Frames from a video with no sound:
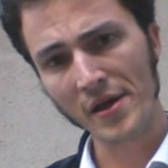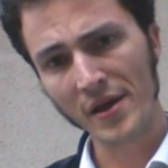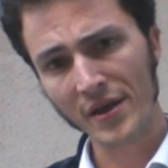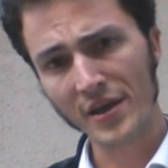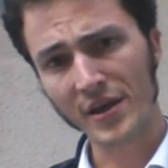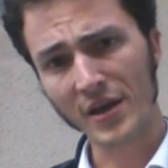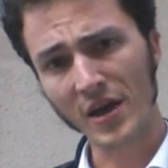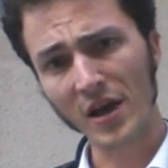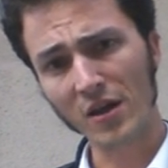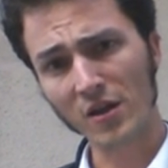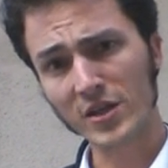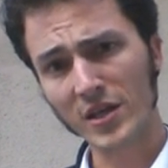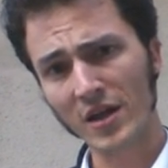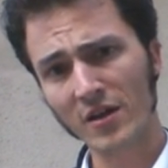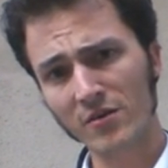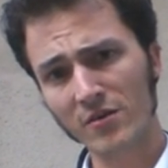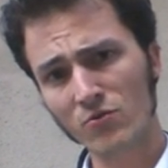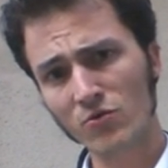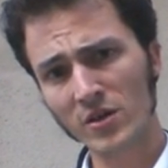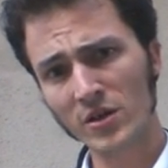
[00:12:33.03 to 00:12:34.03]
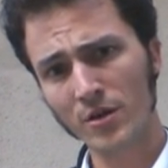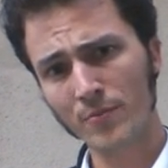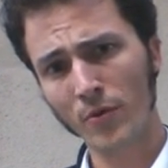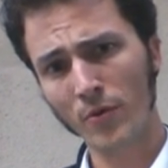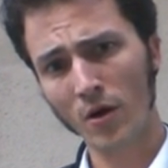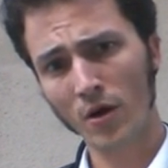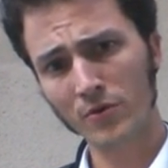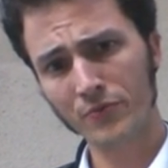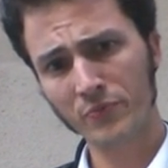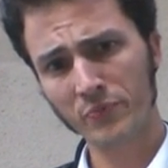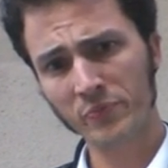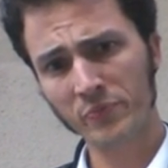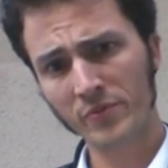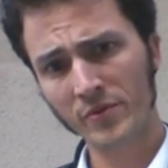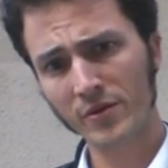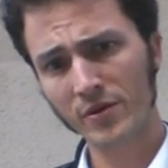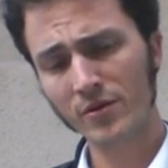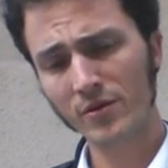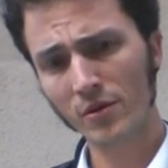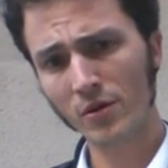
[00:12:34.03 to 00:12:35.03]
He kind of looked at it really appalled,
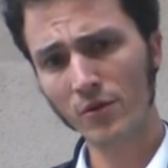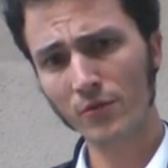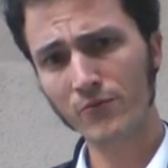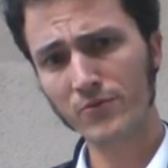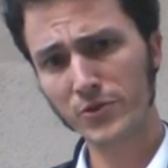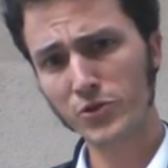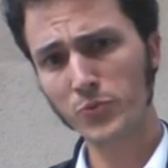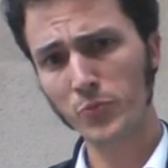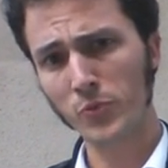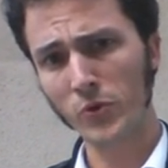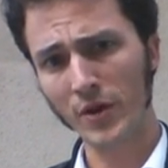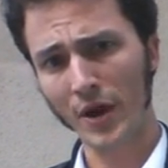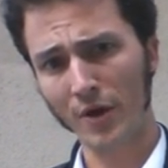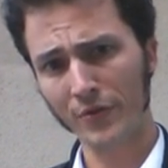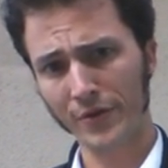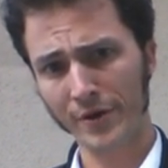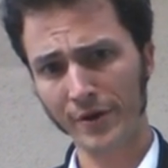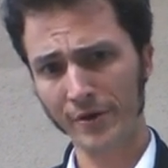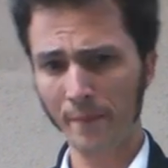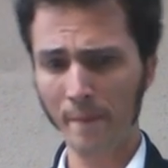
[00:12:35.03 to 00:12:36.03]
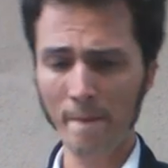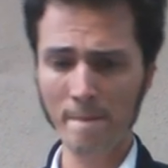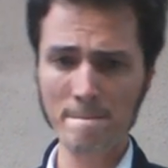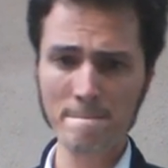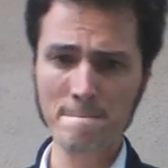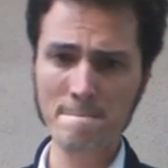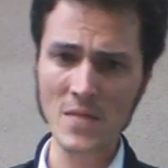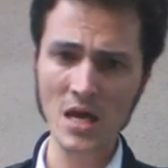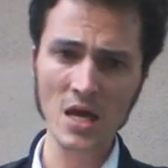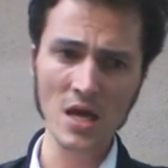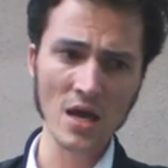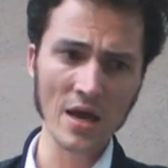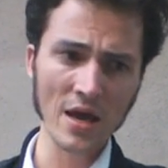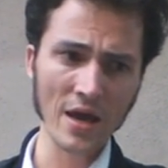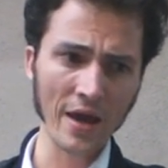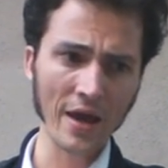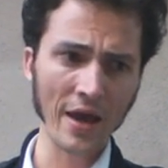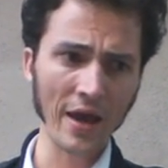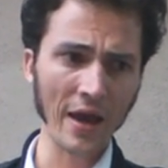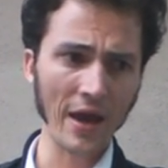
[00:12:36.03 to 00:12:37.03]
a little spooked out there.
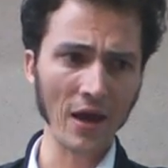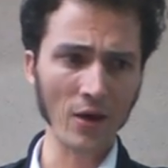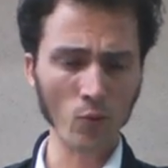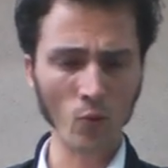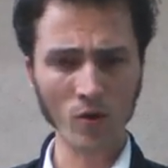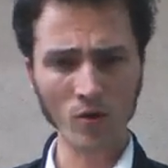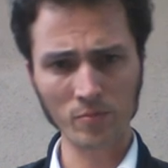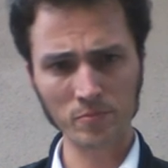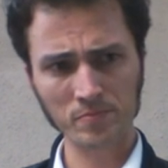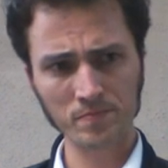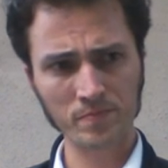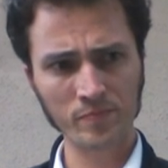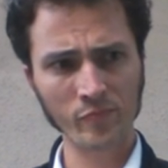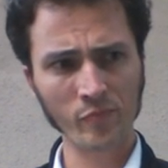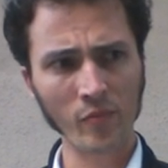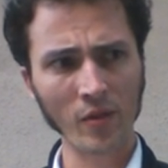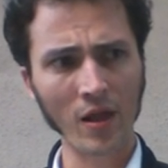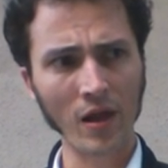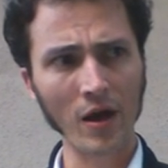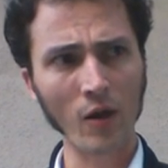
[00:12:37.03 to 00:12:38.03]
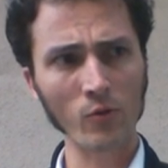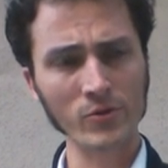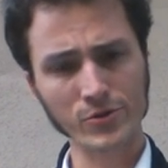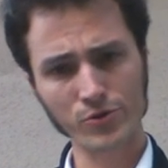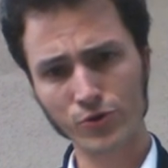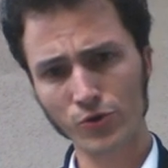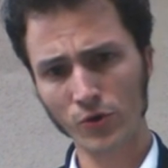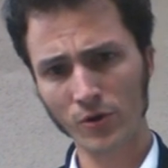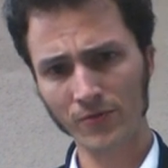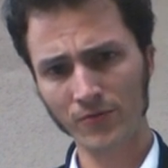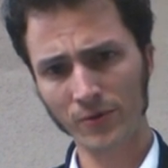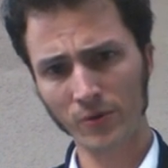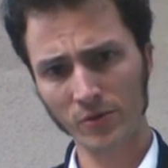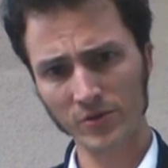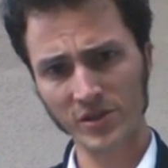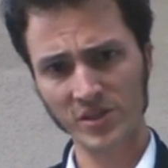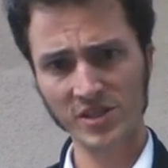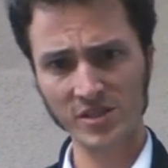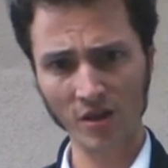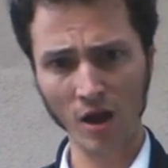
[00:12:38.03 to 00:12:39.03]
And, well, I wasn't sure if there
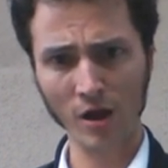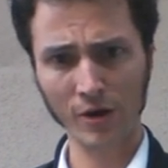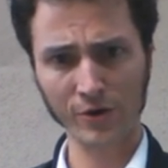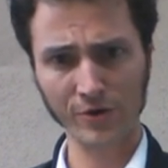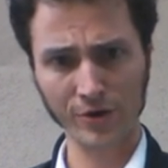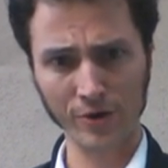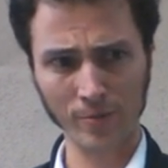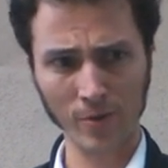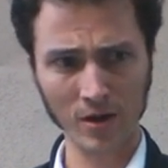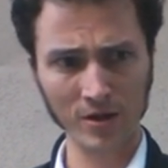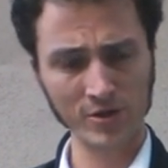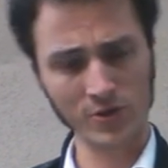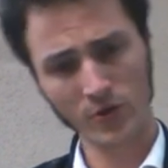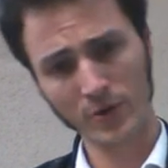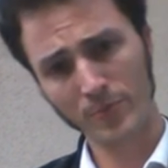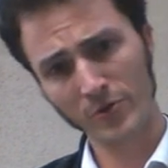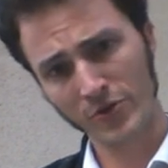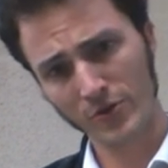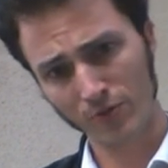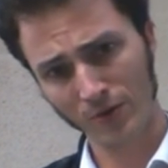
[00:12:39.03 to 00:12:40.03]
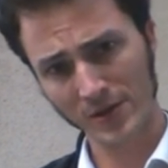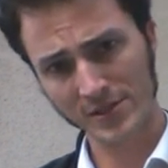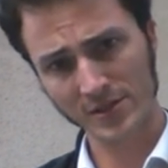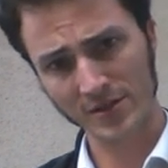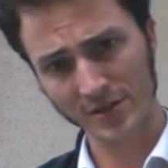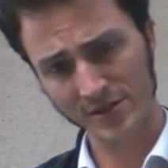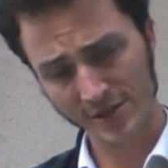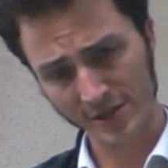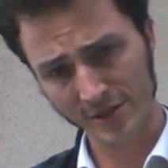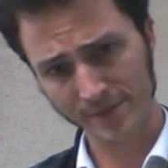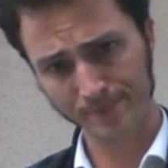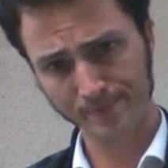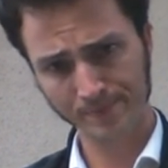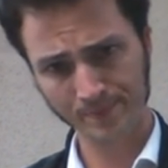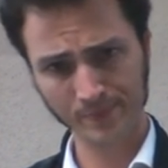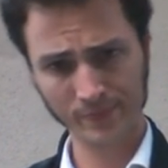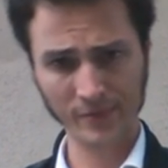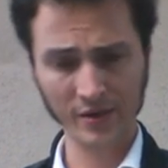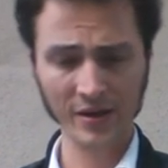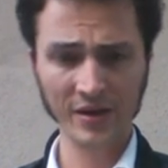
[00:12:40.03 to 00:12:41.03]
was a stalker nearby, so I put the rest of the tip
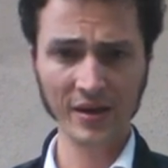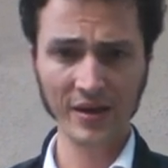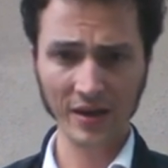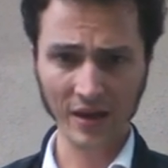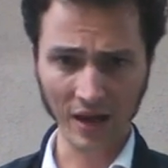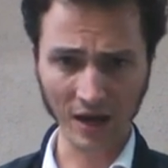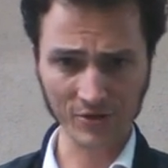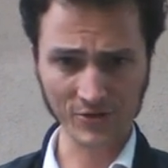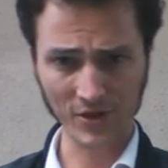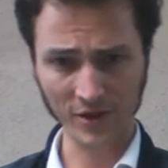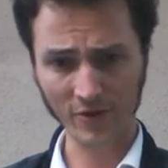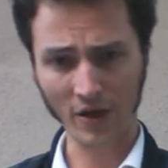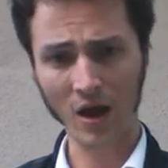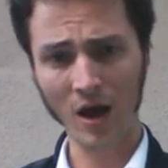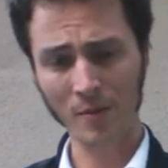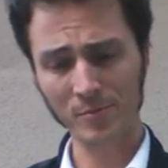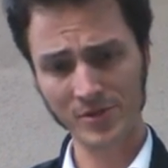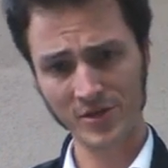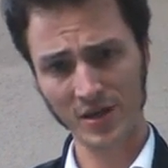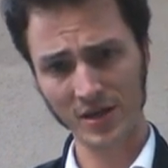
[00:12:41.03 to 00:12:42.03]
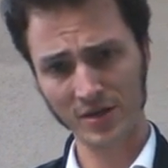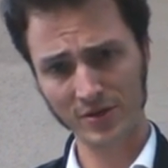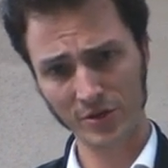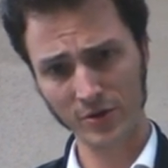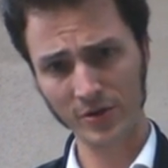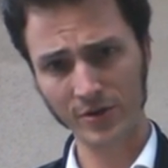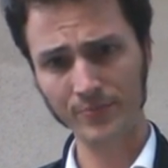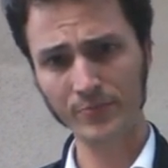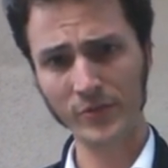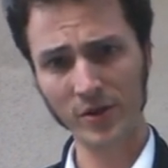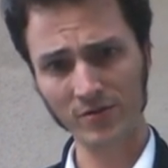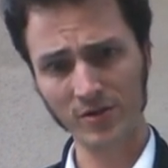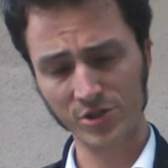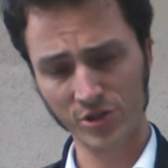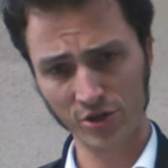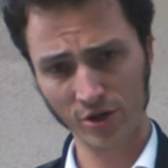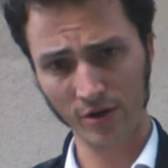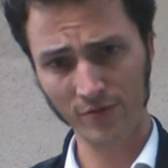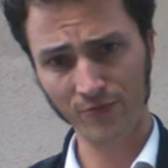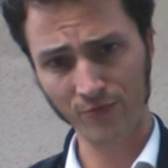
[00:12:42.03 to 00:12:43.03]
outside the homicide unit of the
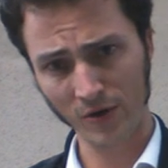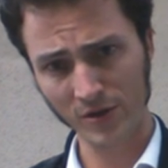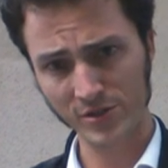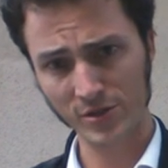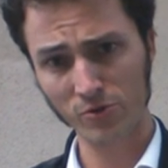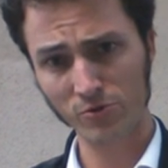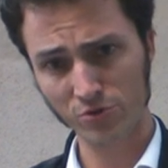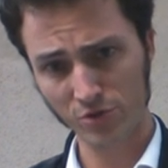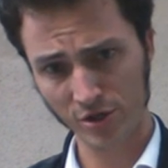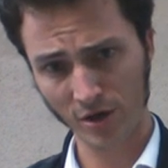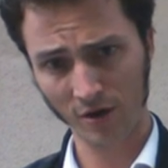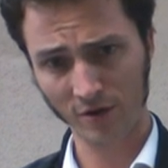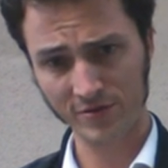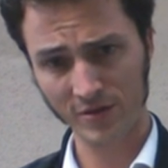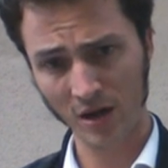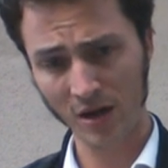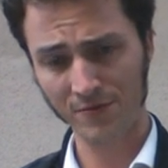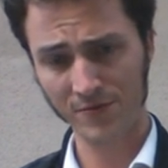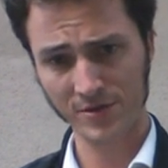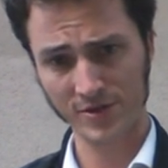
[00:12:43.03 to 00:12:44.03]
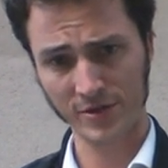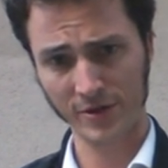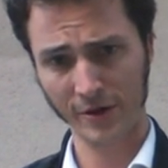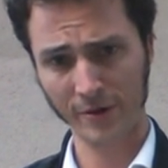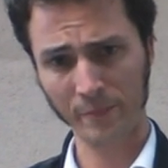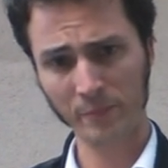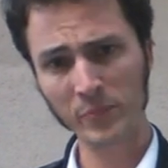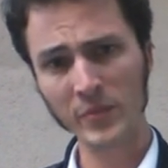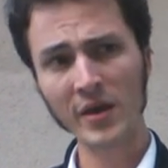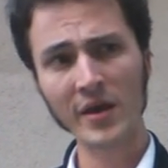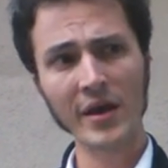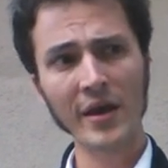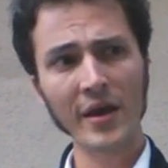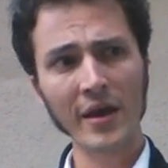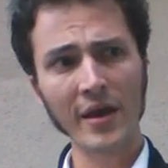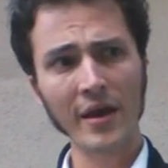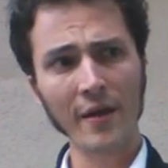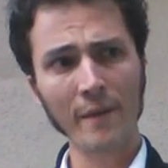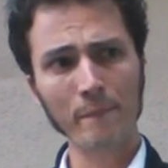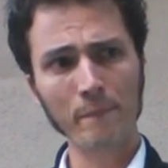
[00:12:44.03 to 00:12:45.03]
Fresno Sheriff's Office there
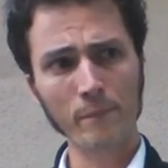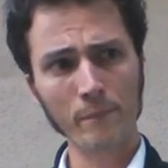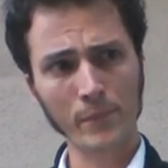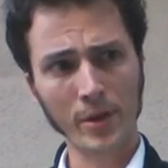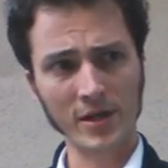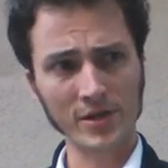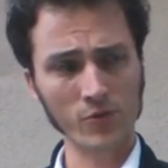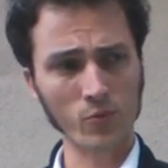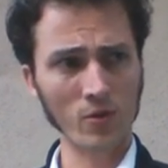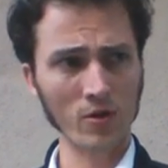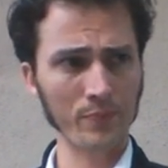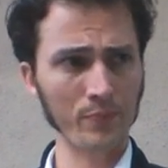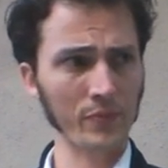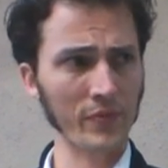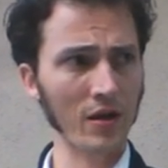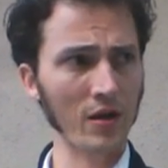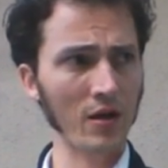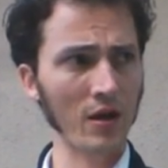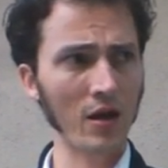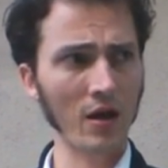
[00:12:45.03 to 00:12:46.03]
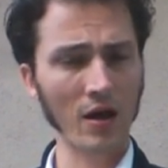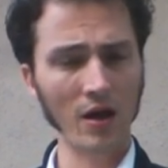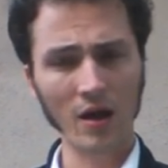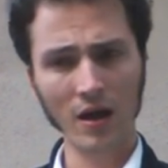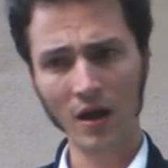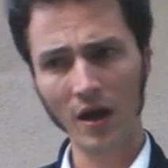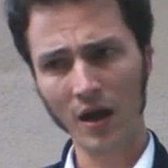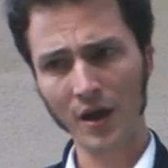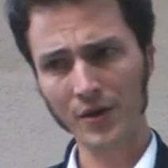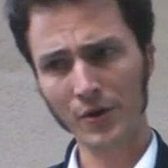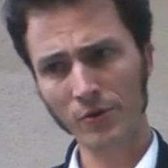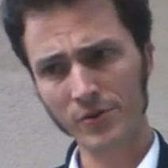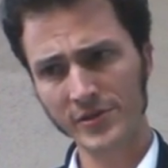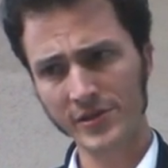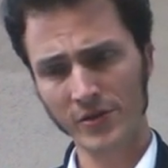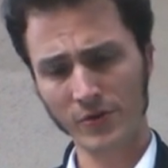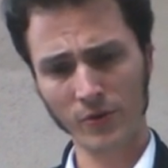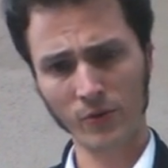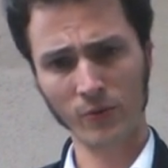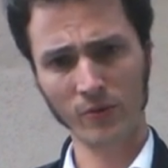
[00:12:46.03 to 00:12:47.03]
because, well, I noticed
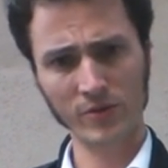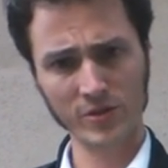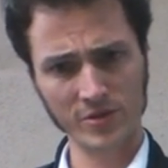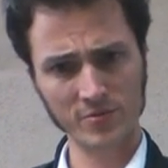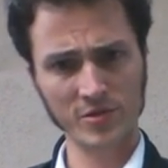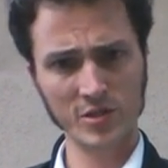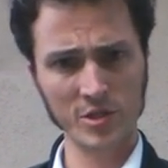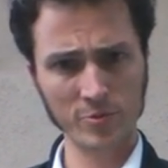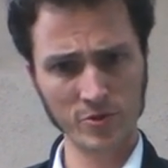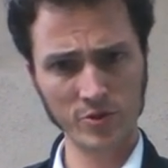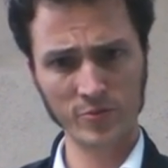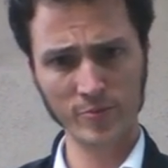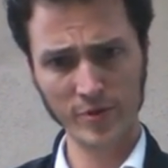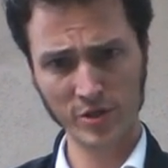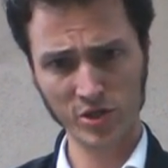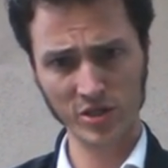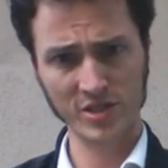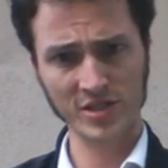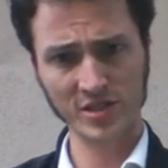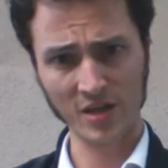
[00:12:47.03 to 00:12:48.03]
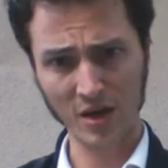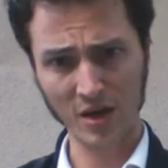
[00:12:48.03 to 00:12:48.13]
that there were some suspicious